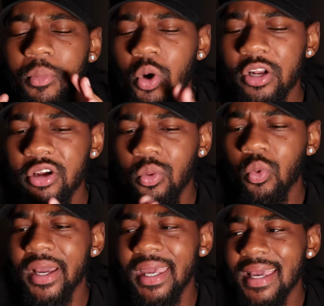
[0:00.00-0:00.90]
wondering
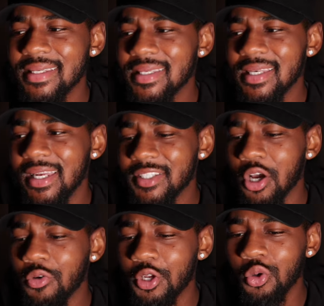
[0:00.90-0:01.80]
what Kansas City is
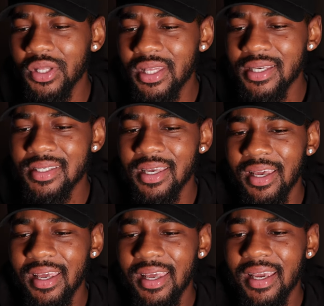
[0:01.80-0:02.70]
going to do with this.
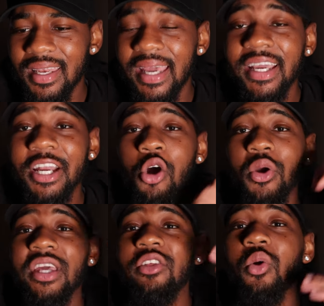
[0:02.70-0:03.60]
They could
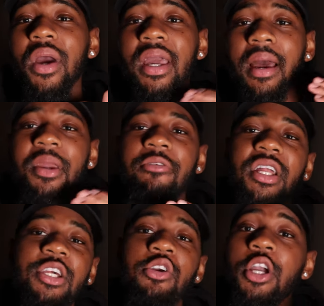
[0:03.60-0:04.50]
go either way. I mean,
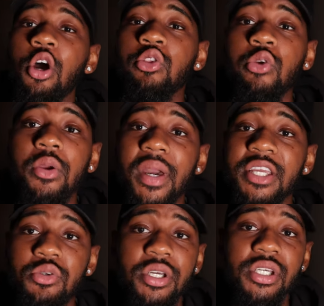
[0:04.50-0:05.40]
really, you could go three
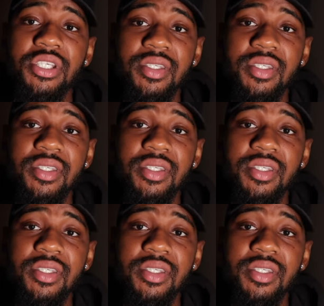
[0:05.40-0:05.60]
ways. You could